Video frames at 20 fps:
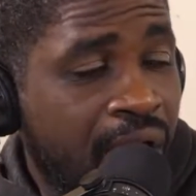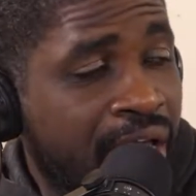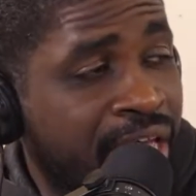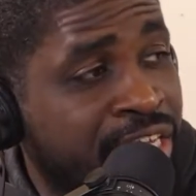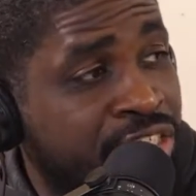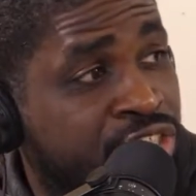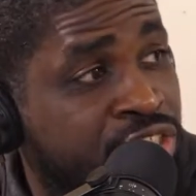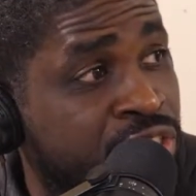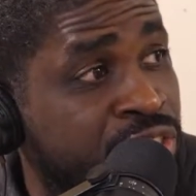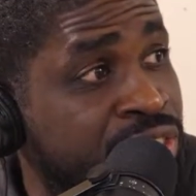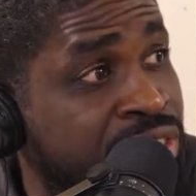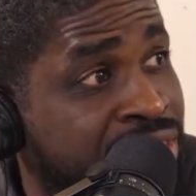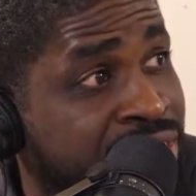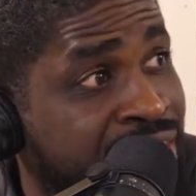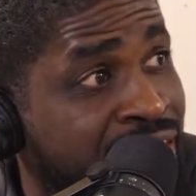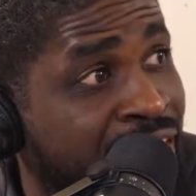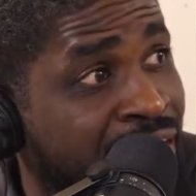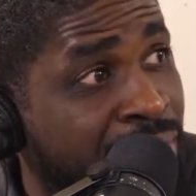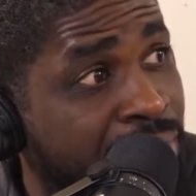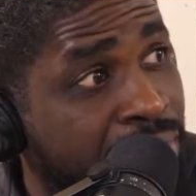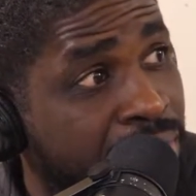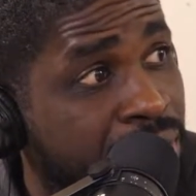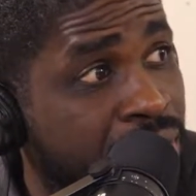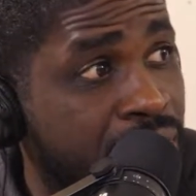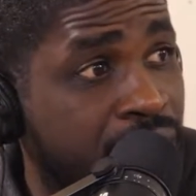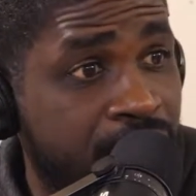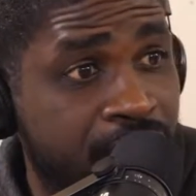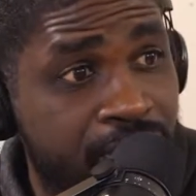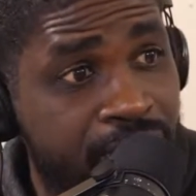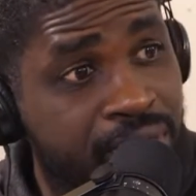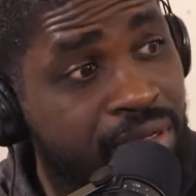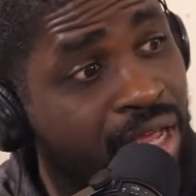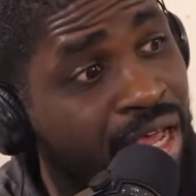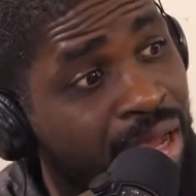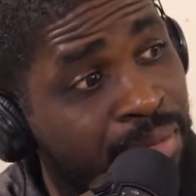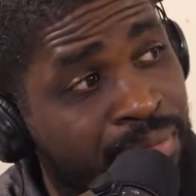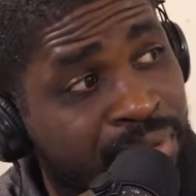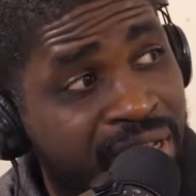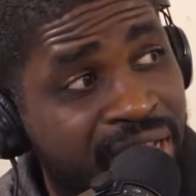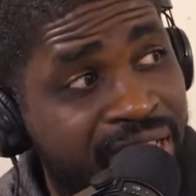it shouldn't stop.
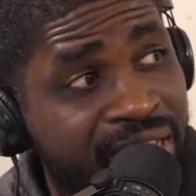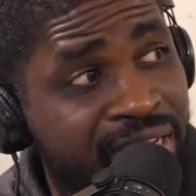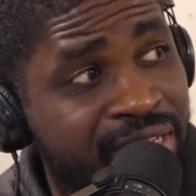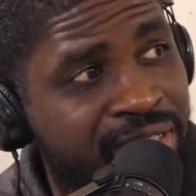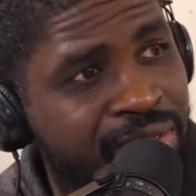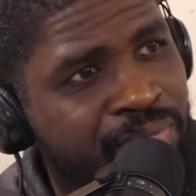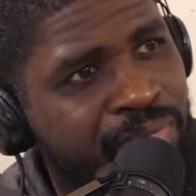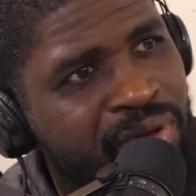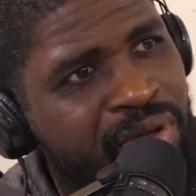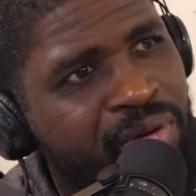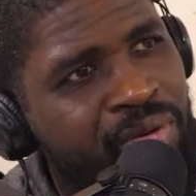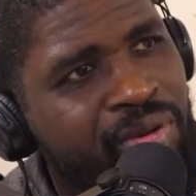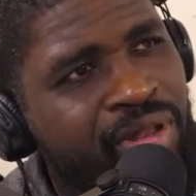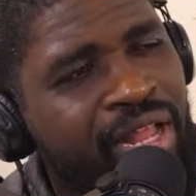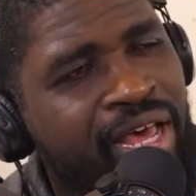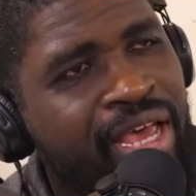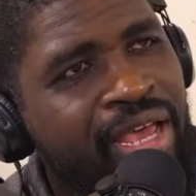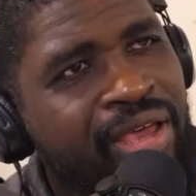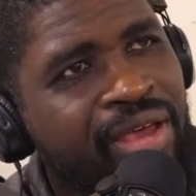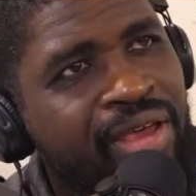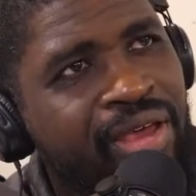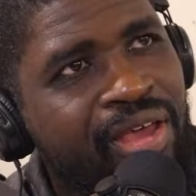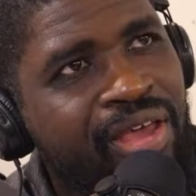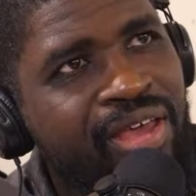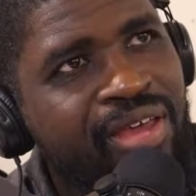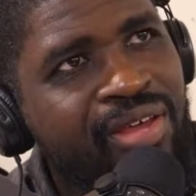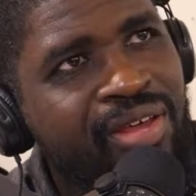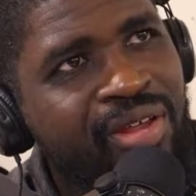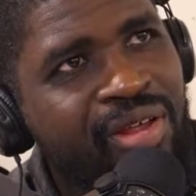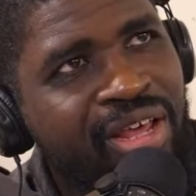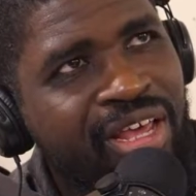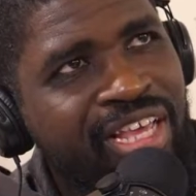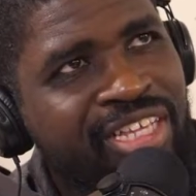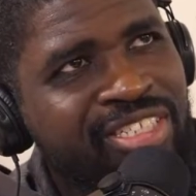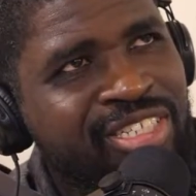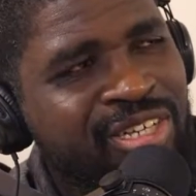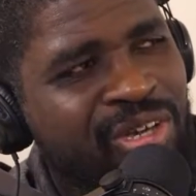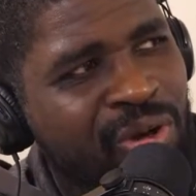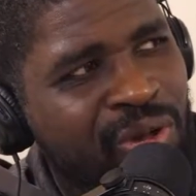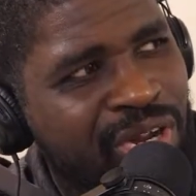I'm glad but like, is
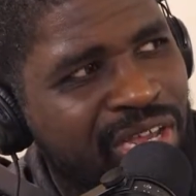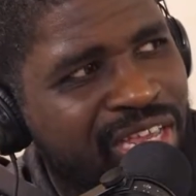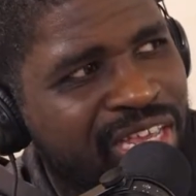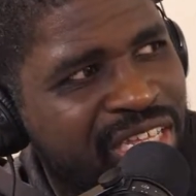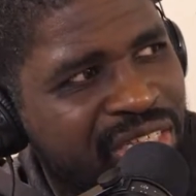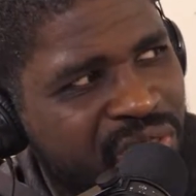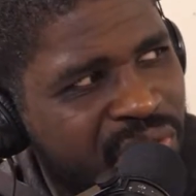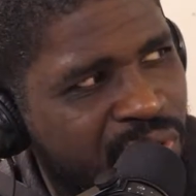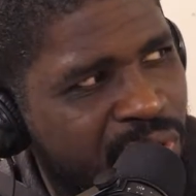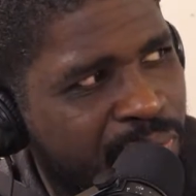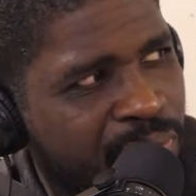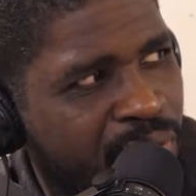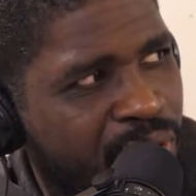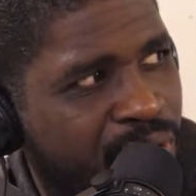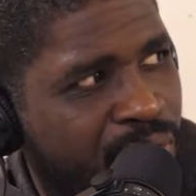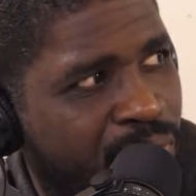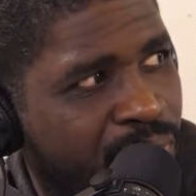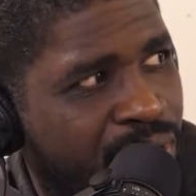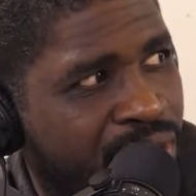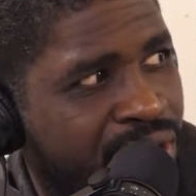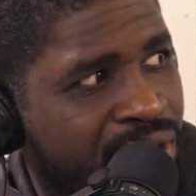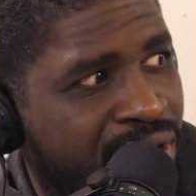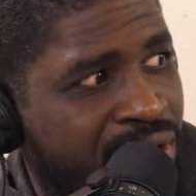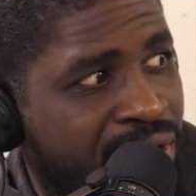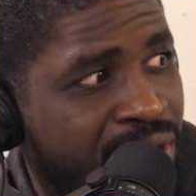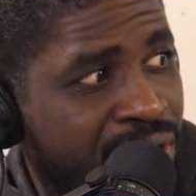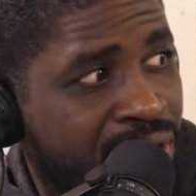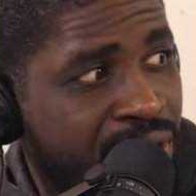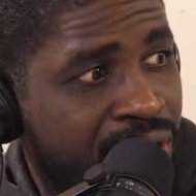it gonna get to a point where